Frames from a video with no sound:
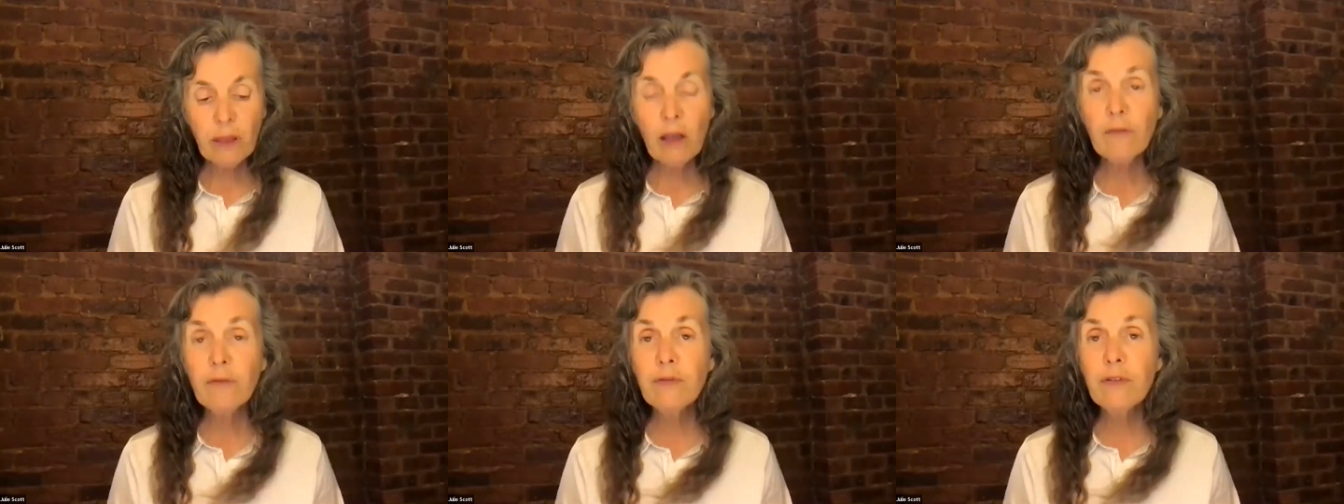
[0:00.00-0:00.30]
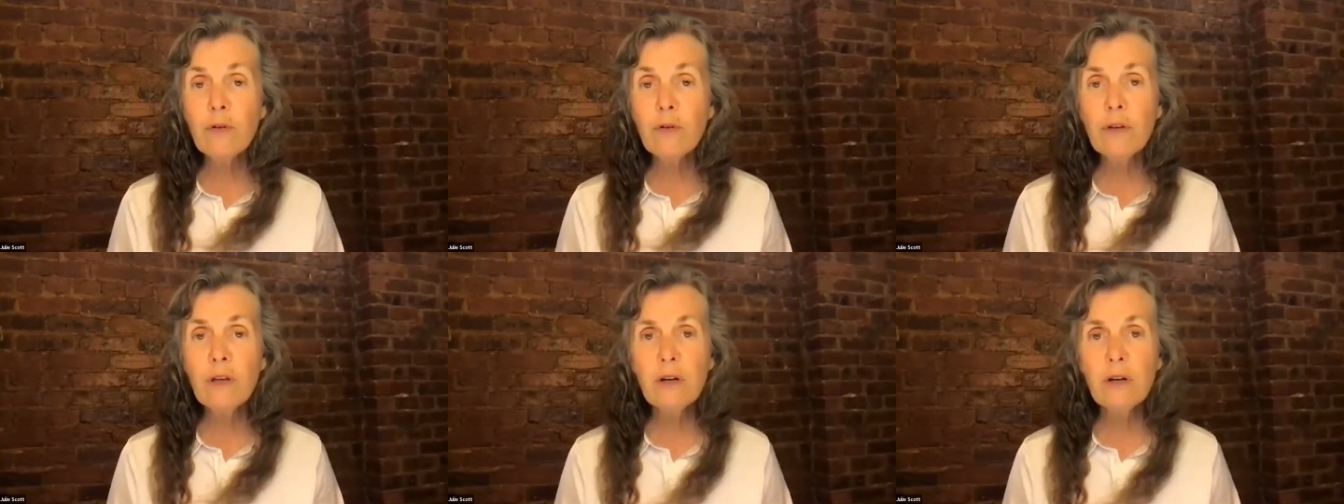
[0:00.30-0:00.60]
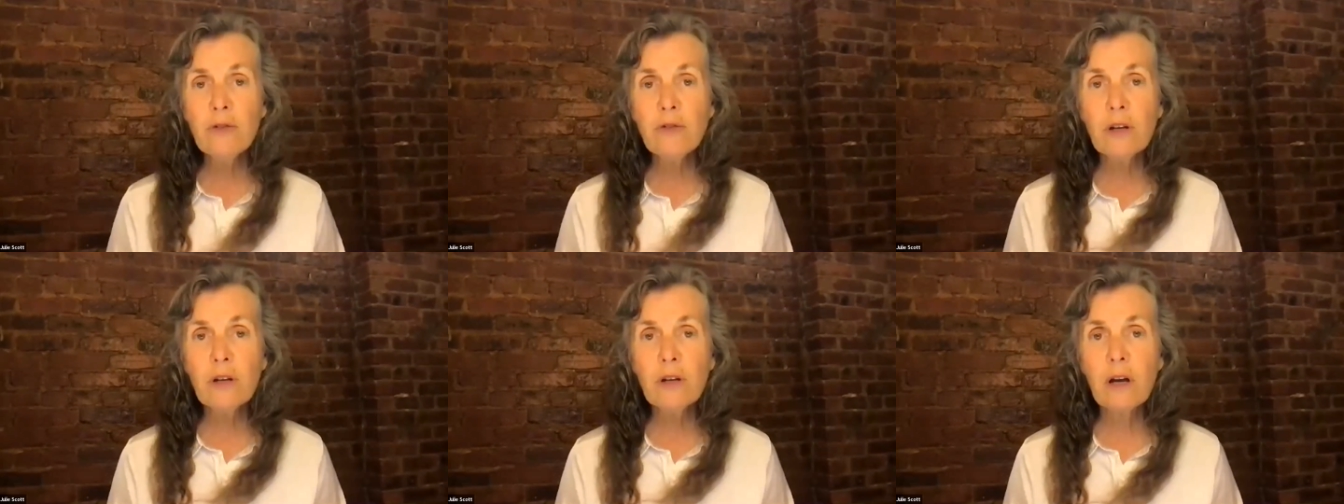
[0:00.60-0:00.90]
a few
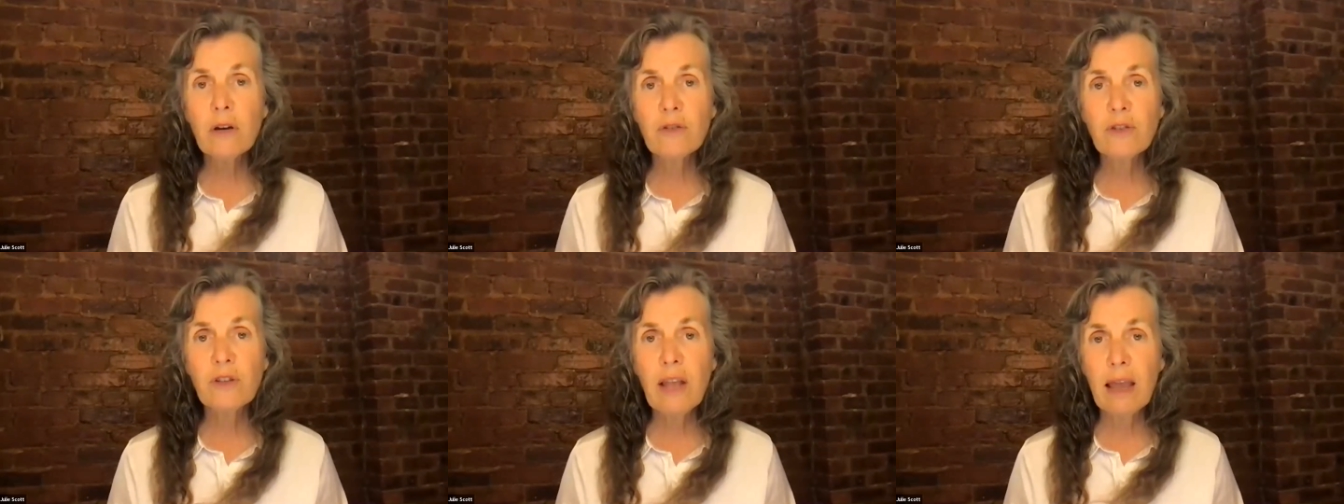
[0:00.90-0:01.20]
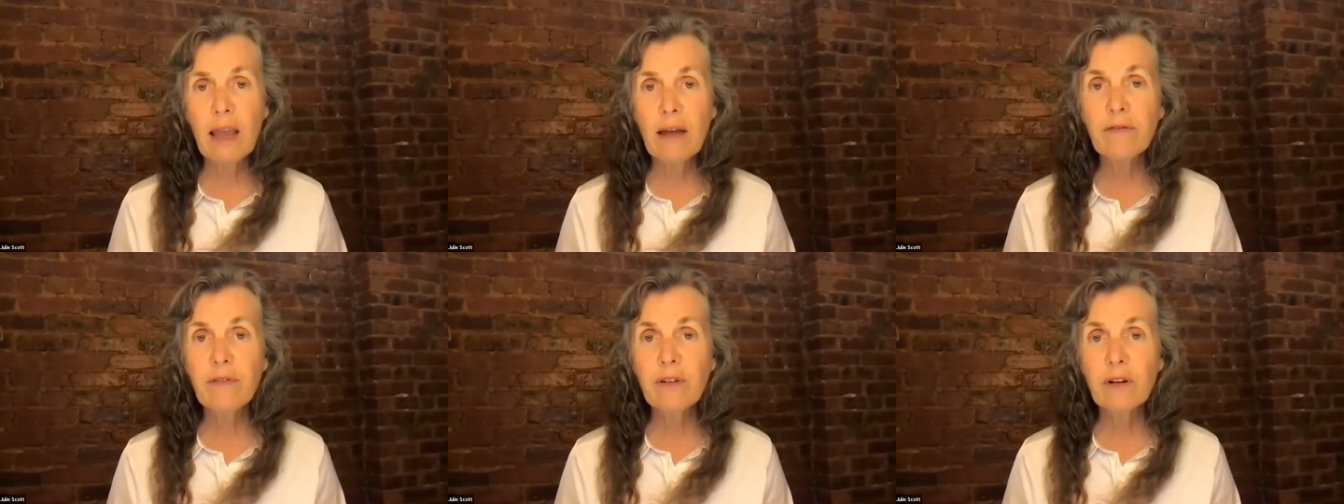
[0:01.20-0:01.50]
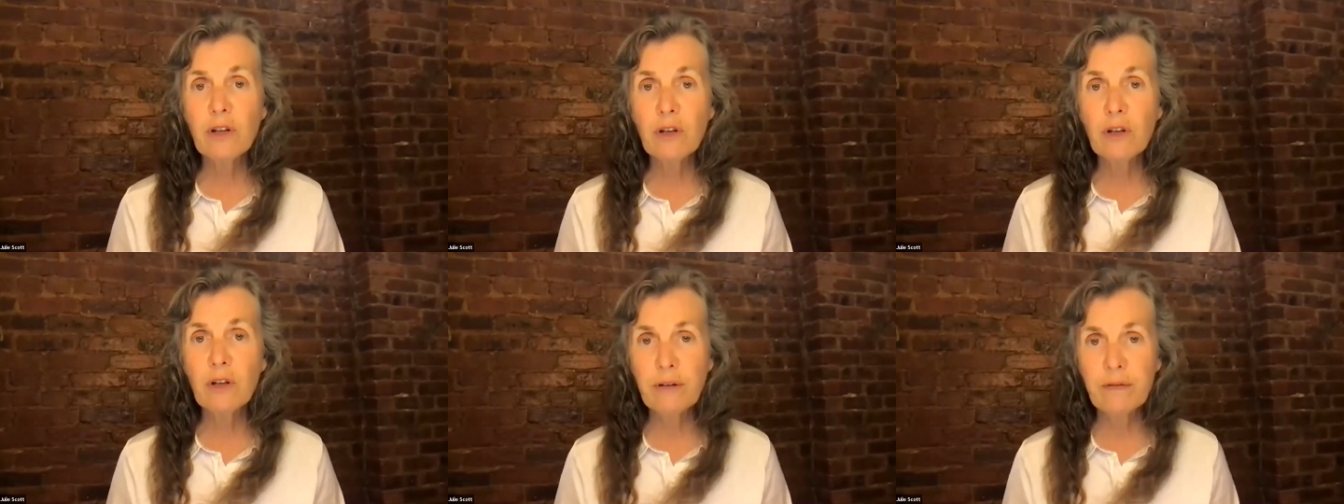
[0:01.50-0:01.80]
years ago,
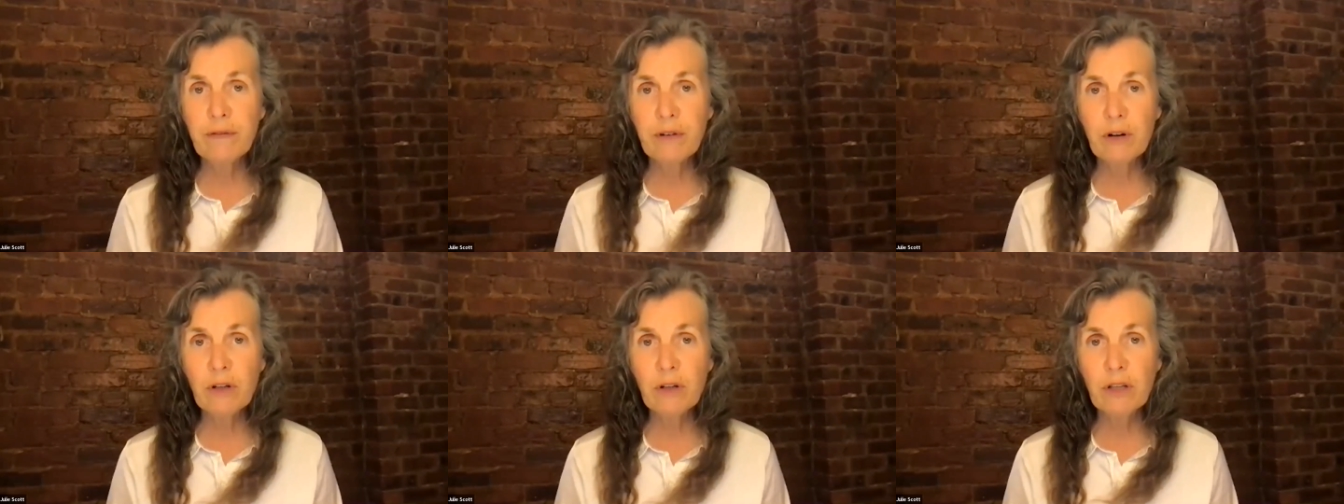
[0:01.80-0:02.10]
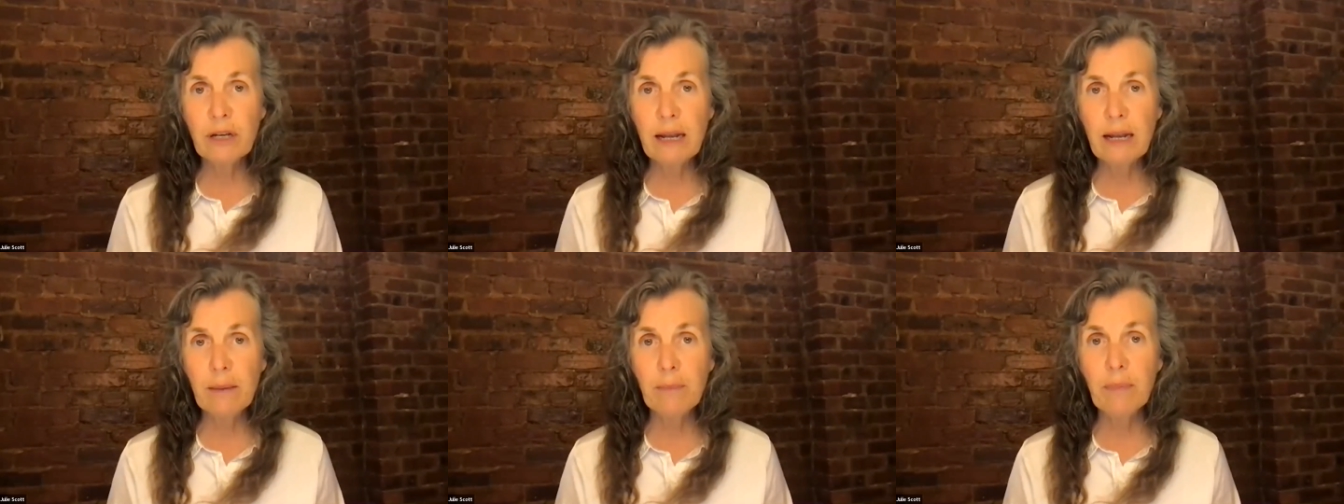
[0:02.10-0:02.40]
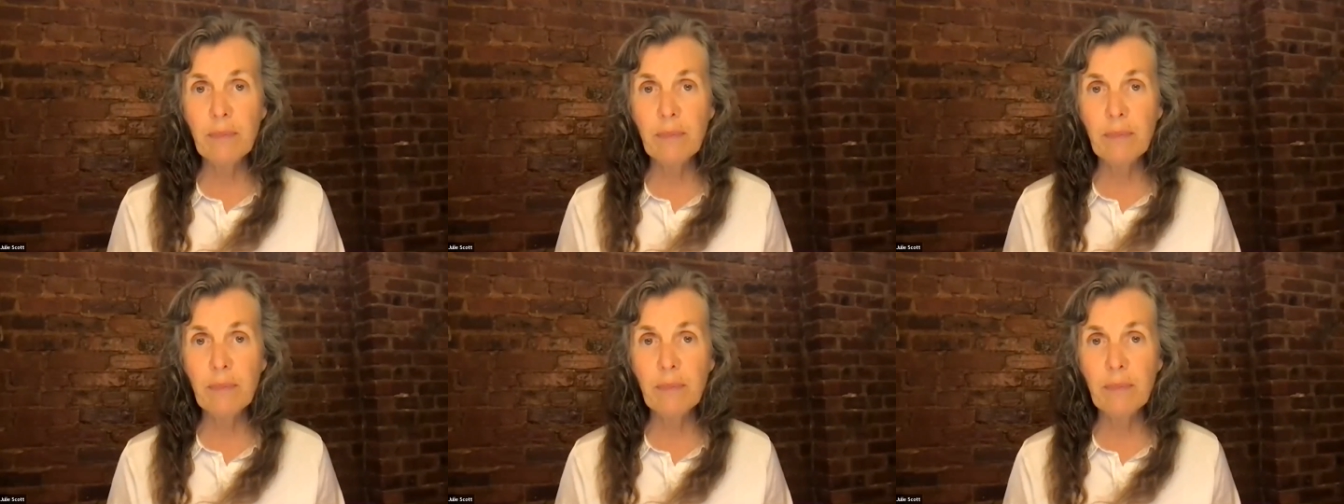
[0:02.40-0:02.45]
Stanford University